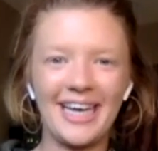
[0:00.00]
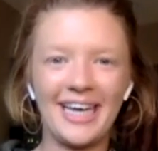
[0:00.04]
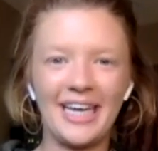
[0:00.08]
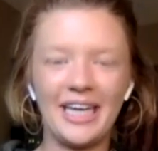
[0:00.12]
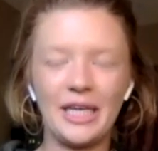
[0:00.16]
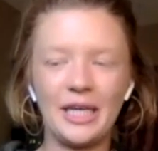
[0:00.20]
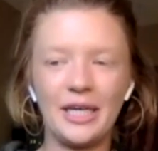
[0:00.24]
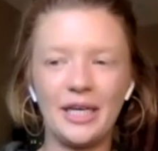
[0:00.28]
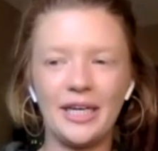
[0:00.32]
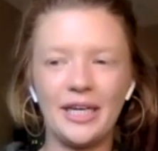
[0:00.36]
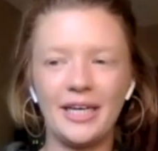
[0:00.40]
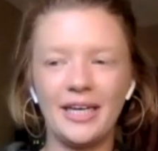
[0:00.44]

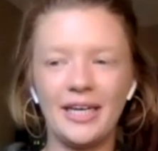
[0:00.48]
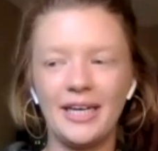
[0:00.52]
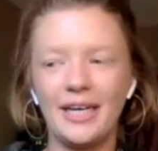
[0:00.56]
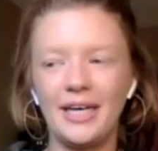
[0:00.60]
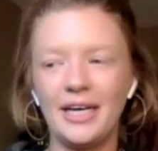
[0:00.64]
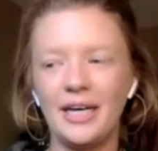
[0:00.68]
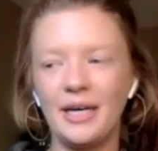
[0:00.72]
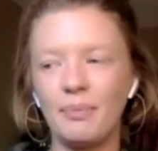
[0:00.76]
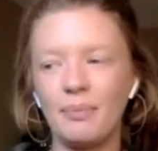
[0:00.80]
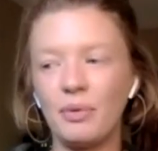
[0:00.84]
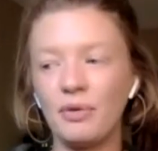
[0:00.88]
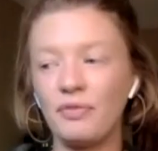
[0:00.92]
And
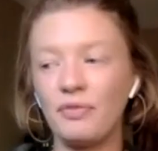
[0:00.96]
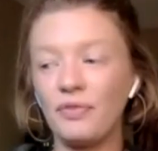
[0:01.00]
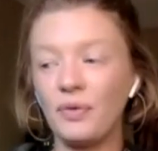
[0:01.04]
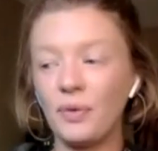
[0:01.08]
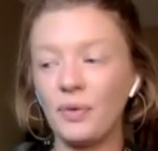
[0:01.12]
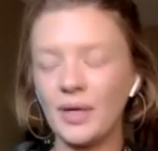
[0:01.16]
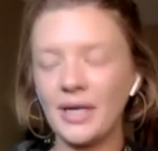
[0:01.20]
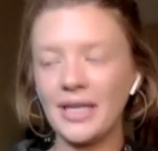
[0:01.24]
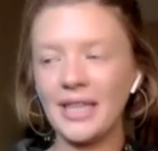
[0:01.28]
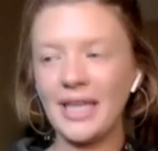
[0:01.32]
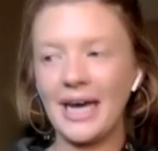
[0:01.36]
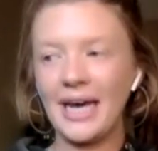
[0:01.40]

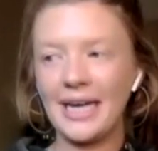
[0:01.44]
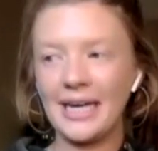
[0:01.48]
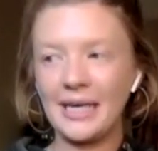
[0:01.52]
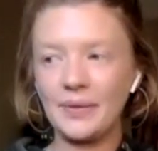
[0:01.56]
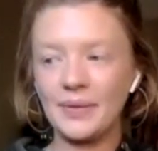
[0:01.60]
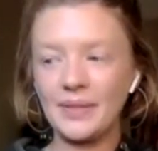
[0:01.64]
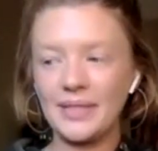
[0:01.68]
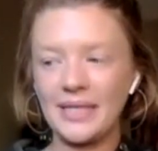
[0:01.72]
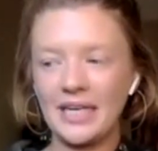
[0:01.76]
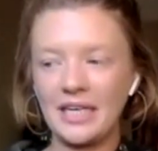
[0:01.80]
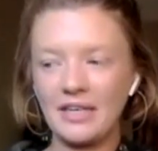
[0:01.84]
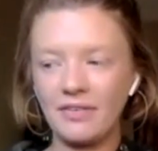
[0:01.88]
before that, I
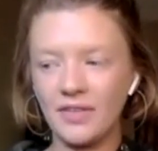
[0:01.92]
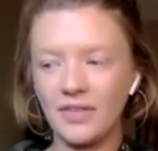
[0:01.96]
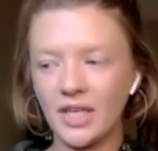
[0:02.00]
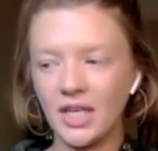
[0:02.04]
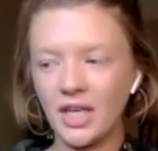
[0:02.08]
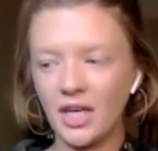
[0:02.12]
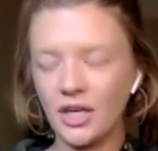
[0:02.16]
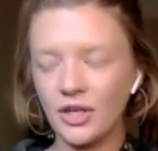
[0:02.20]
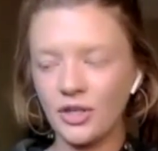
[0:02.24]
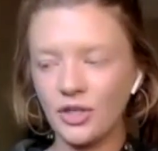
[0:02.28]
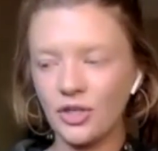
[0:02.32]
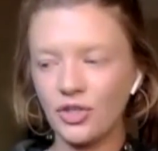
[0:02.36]
was out of the
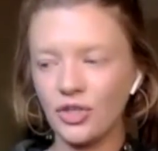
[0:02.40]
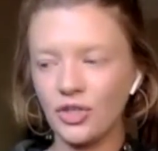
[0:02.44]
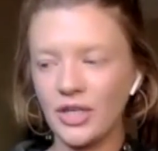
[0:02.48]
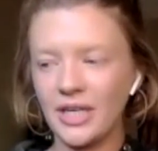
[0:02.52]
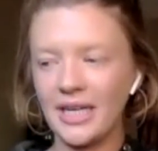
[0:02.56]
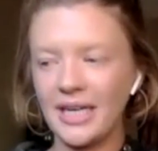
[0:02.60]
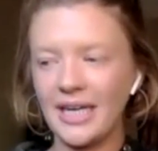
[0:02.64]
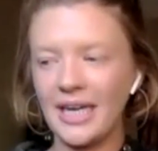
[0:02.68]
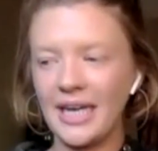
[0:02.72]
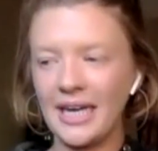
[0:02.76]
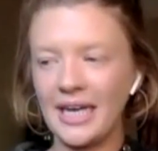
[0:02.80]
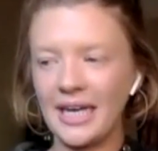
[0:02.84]

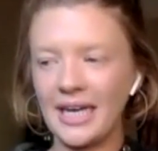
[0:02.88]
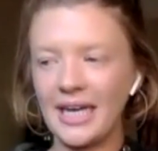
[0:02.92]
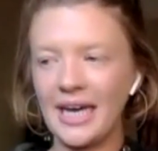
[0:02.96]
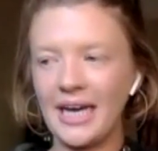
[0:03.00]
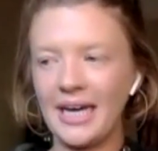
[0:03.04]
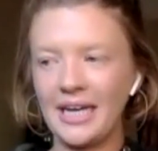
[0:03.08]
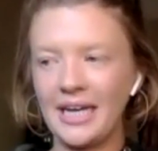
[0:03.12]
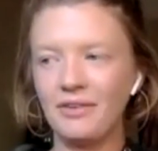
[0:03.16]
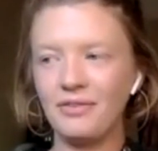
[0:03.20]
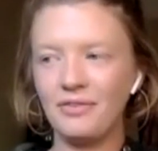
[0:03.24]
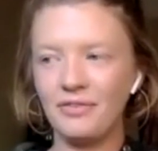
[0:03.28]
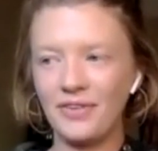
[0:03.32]
country and it
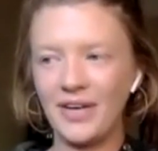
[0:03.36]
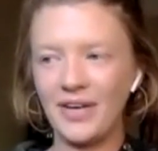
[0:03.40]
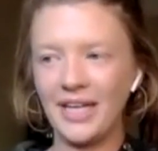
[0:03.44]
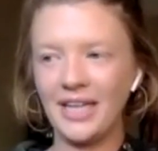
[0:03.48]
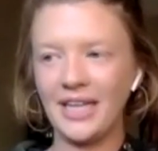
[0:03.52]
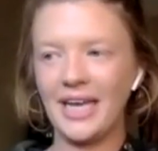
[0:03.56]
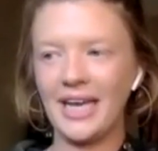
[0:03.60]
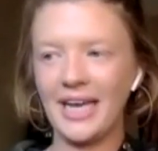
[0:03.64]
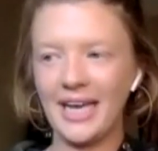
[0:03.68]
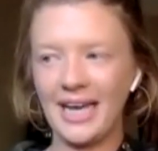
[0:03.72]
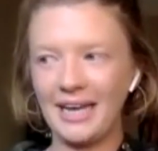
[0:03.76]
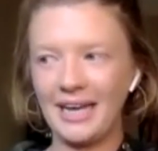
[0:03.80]
kind of felt
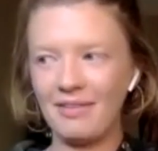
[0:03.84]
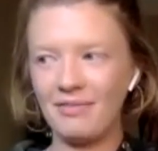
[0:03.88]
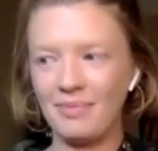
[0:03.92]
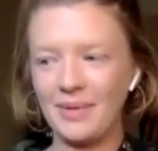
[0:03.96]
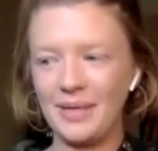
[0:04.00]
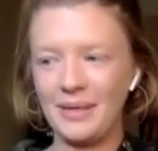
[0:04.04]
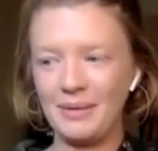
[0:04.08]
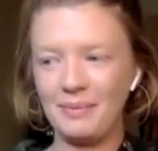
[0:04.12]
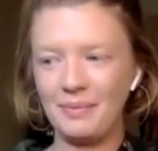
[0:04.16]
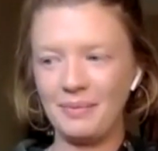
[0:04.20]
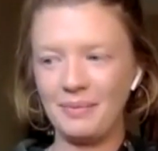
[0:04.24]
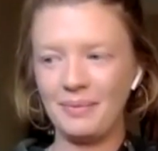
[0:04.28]
like I've
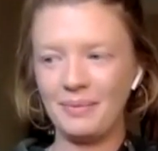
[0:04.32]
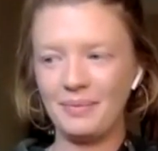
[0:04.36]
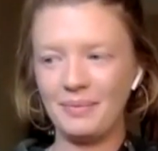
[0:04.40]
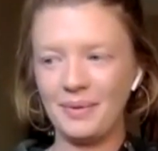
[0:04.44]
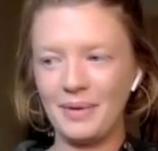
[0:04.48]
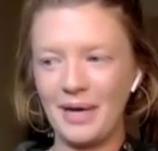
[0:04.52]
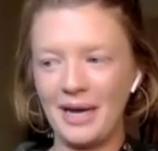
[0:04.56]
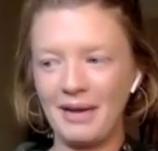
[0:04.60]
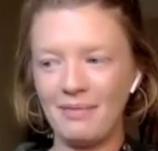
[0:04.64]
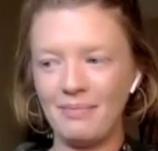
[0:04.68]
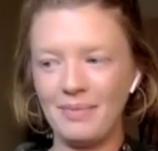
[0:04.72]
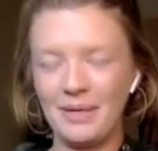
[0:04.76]
been
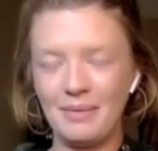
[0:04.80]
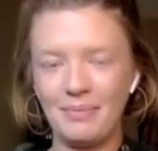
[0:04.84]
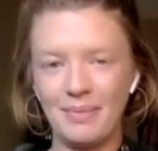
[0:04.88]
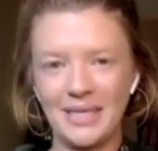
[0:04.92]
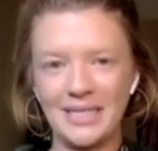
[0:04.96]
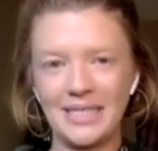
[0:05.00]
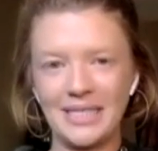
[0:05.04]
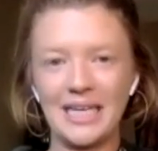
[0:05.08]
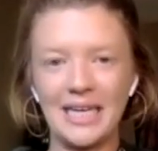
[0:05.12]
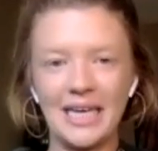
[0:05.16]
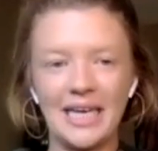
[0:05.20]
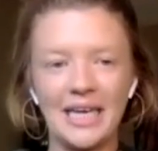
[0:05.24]

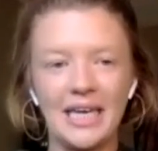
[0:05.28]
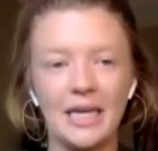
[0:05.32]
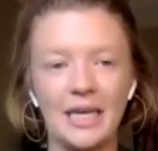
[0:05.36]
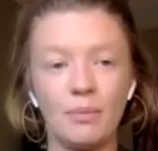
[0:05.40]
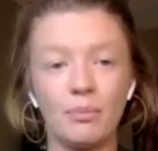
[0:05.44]
missing it.